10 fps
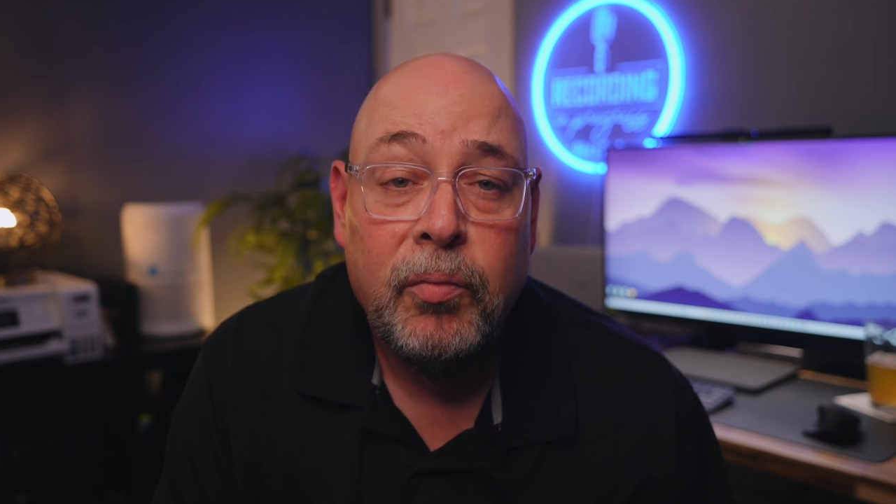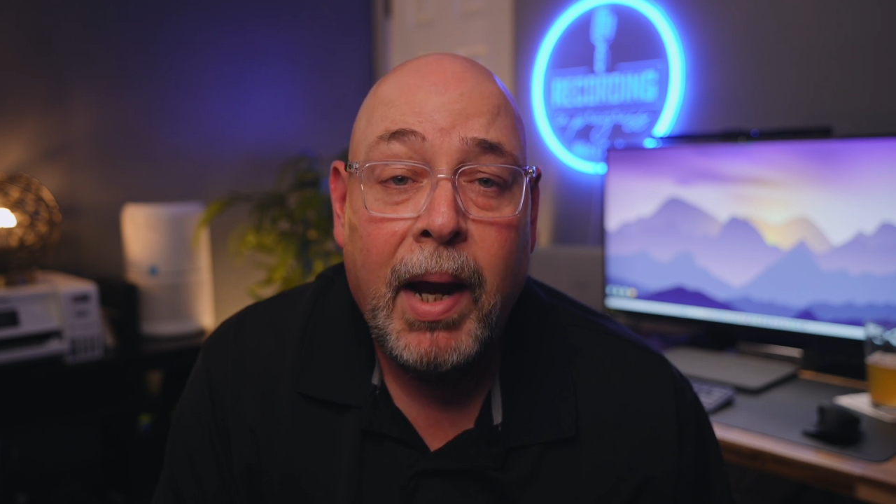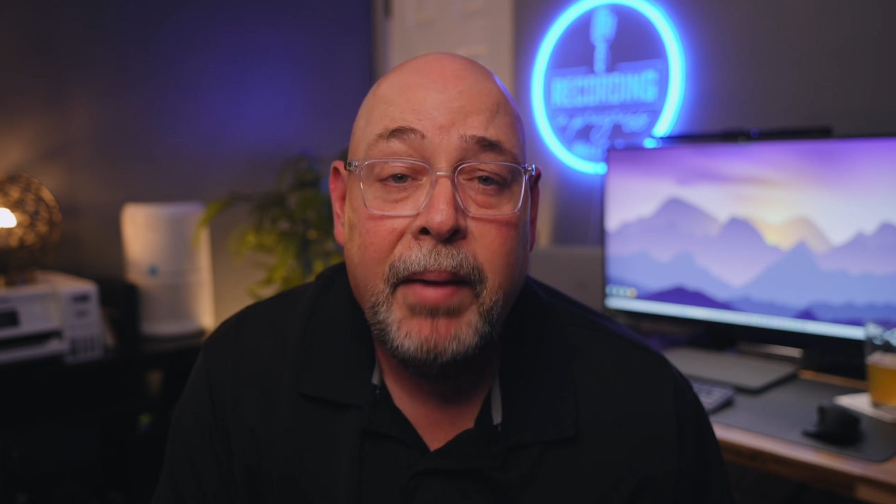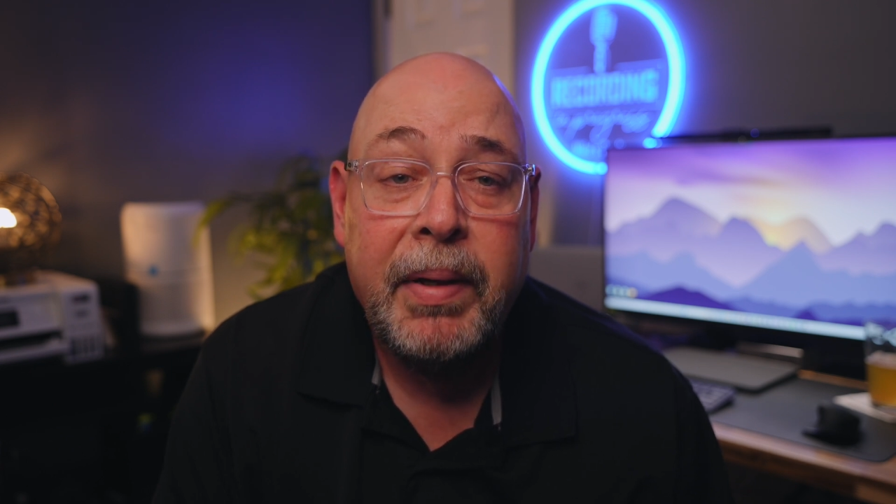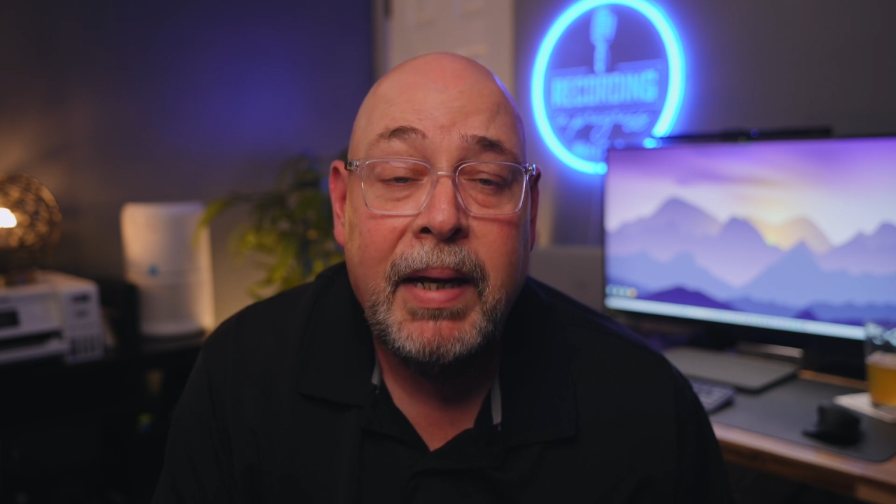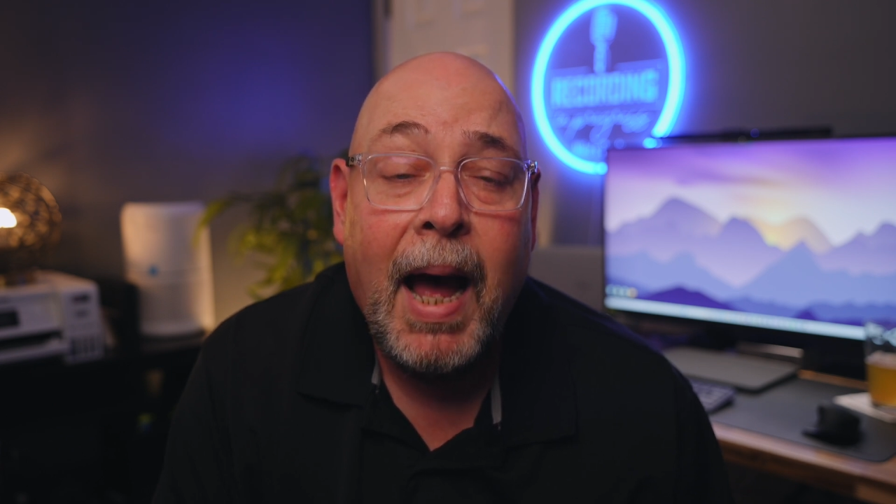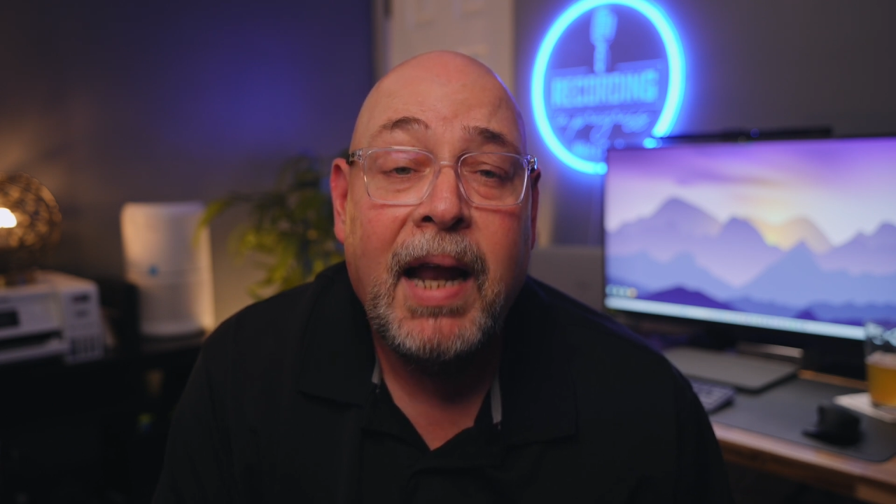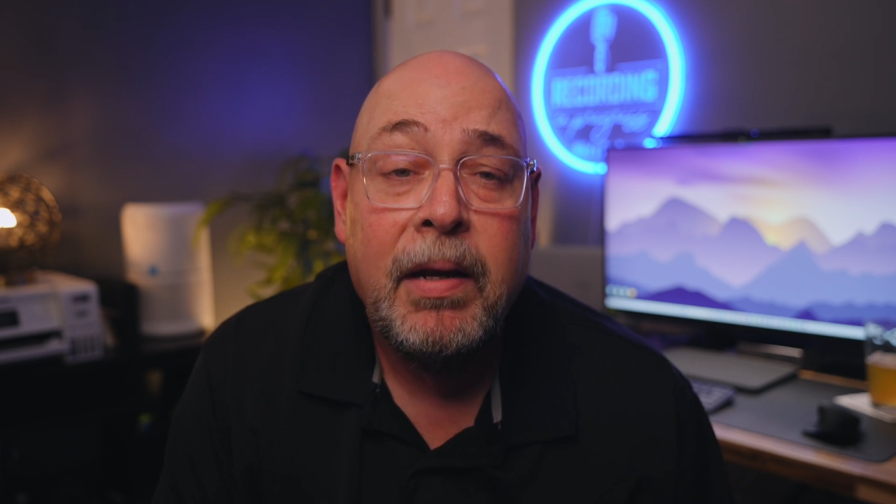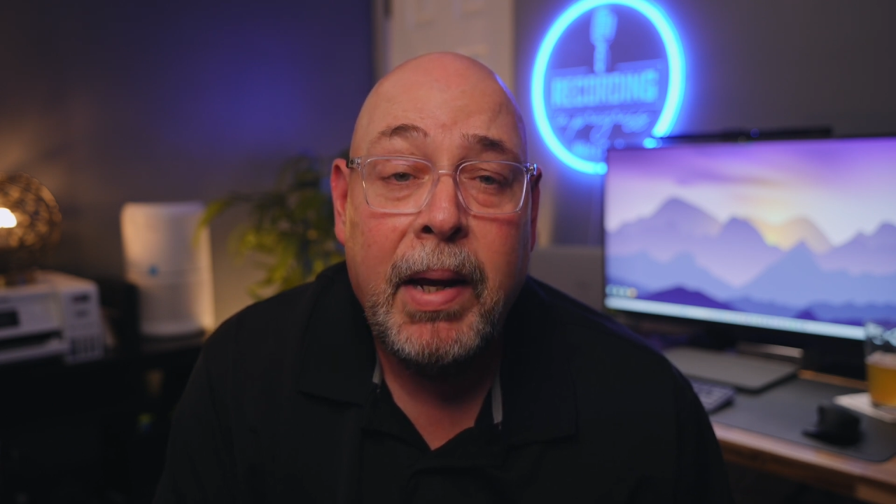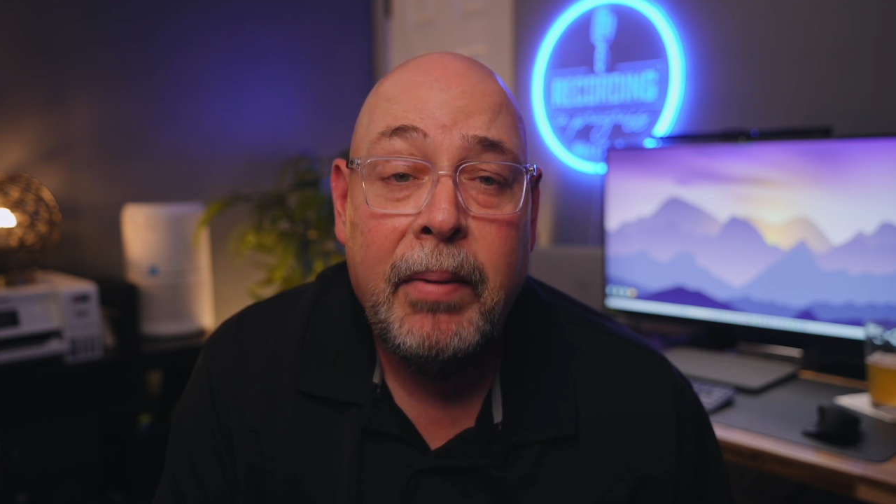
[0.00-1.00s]
rapid
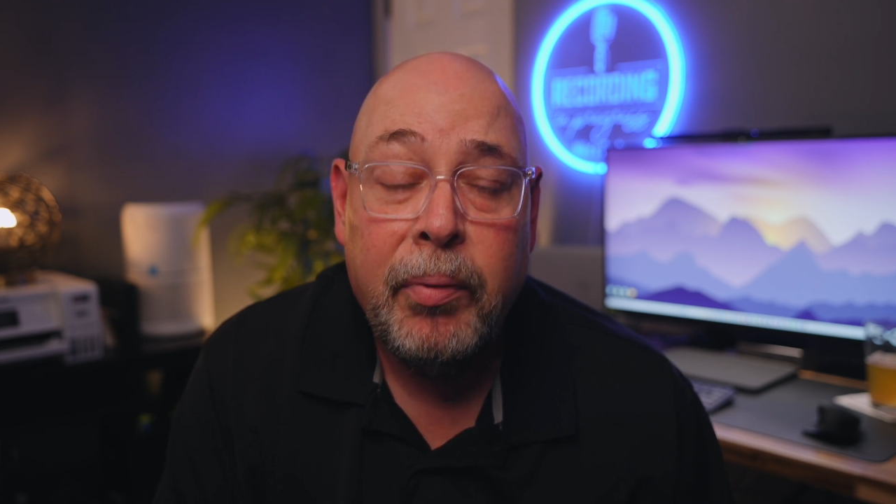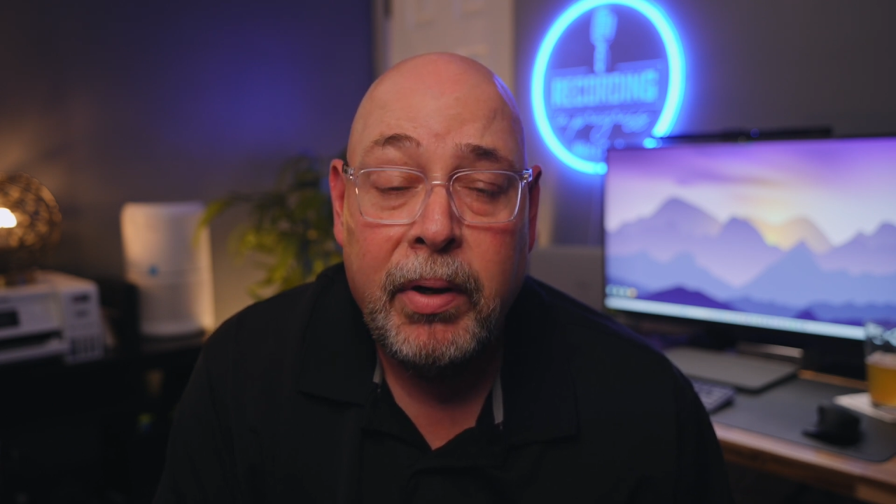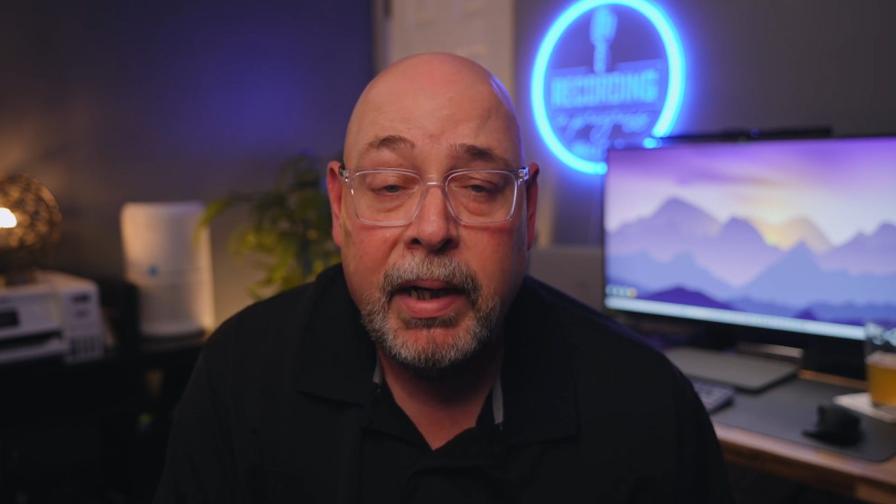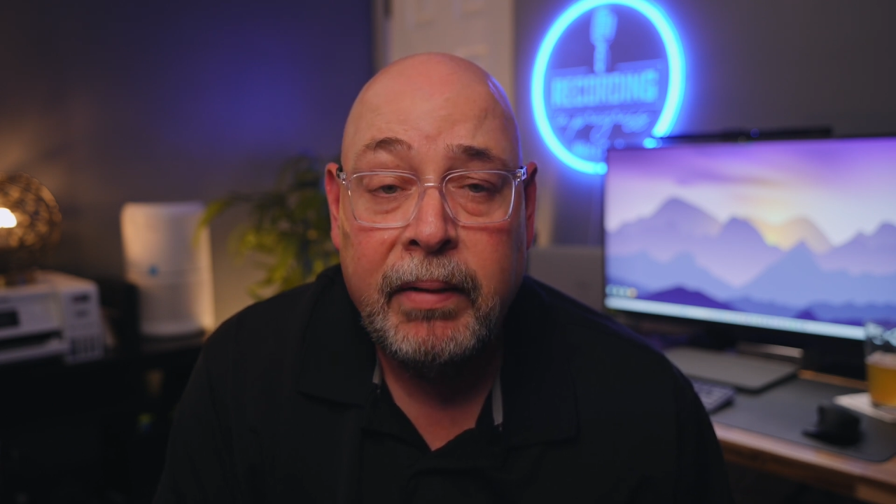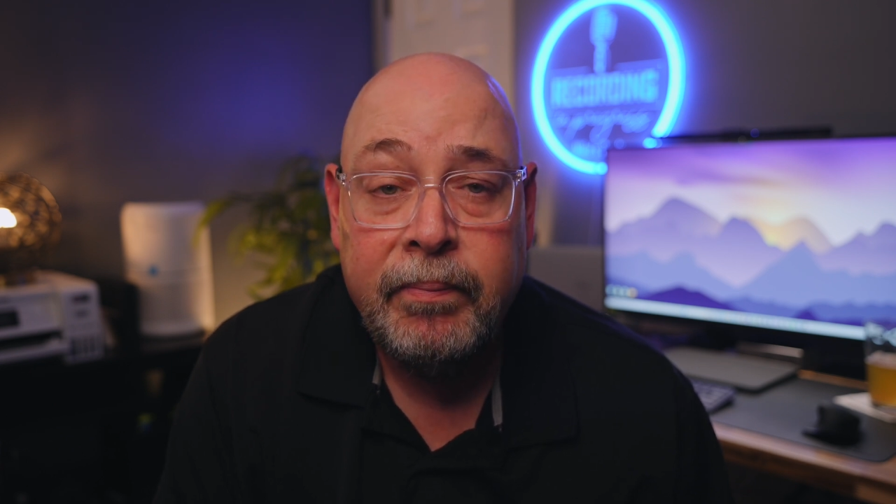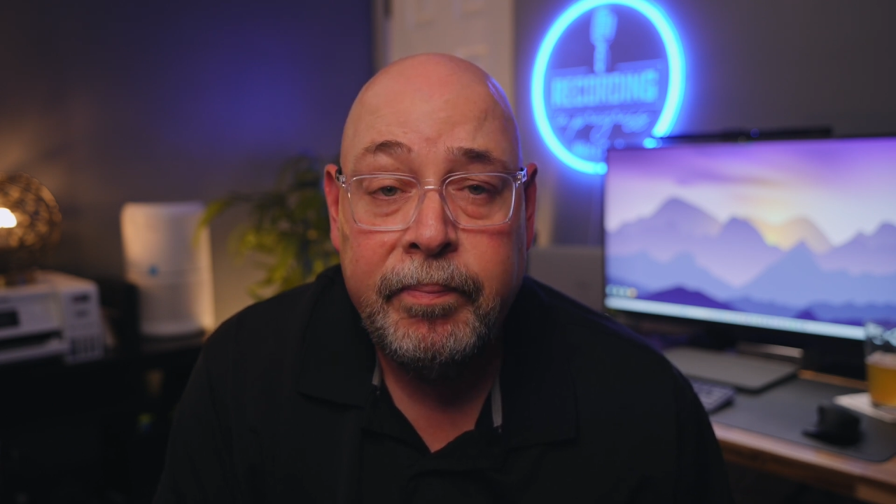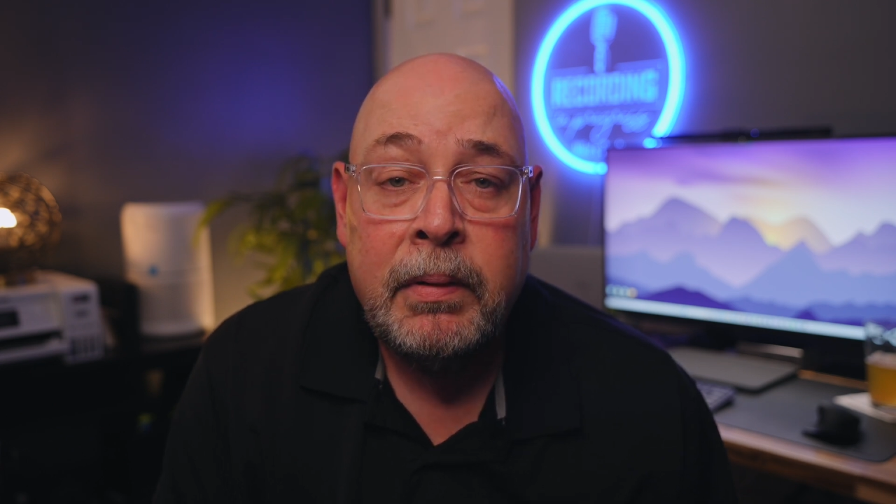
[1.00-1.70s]
on-demand printing.